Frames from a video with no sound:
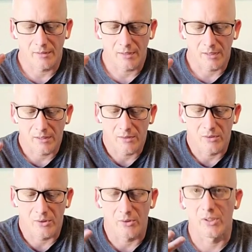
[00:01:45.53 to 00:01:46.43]
Like
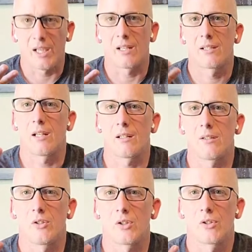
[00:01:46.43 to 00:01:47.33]
you can't set it.
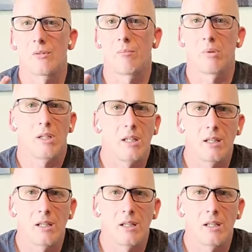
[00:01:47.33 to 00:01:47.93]
You just plug